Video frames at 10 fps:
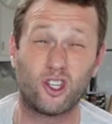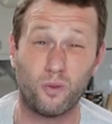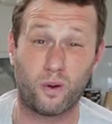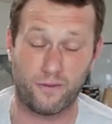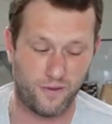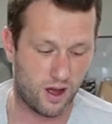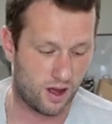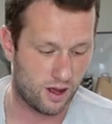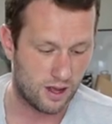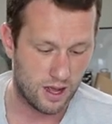do
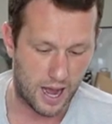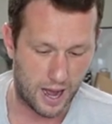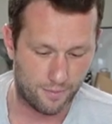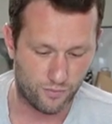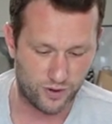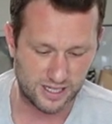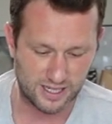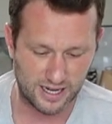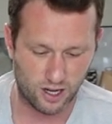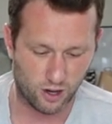prefer.
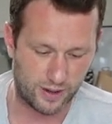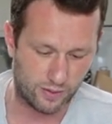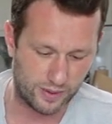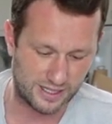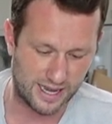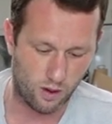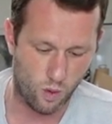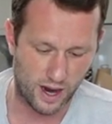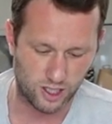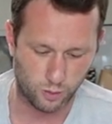Recently, a lot of people have been saying,
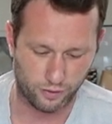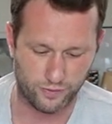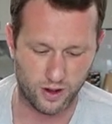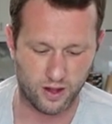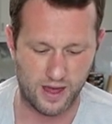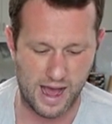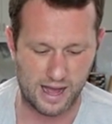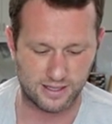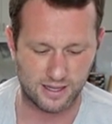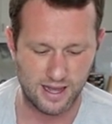why do you prefer
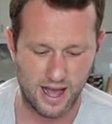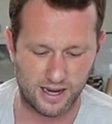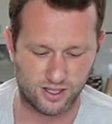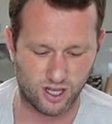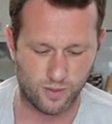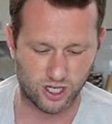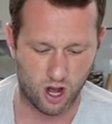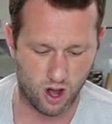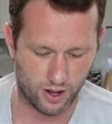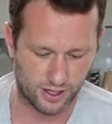that? And it's so much
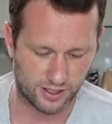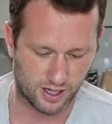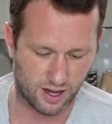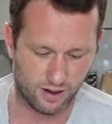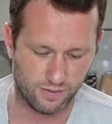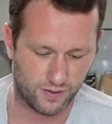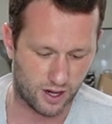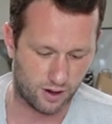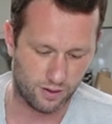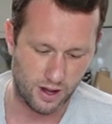harder to kind of, you
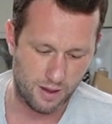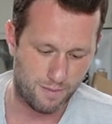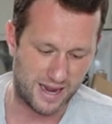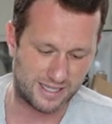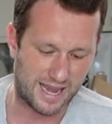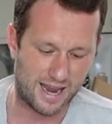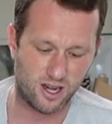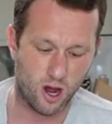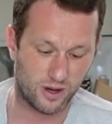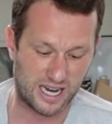know, maintain,
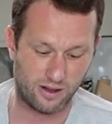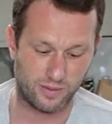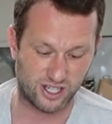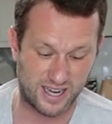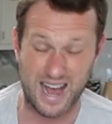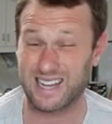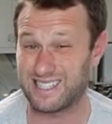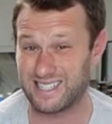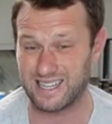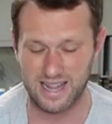know much how much gas
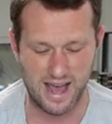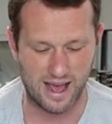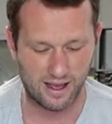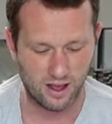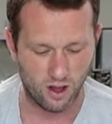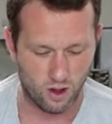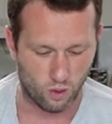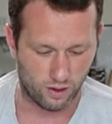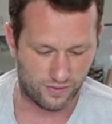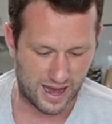is in there,
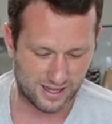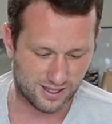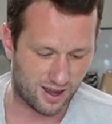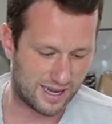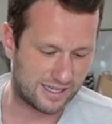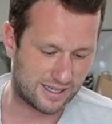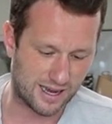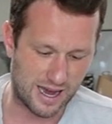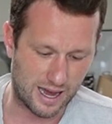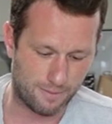all of that side.
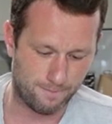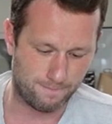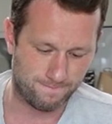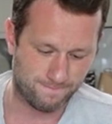I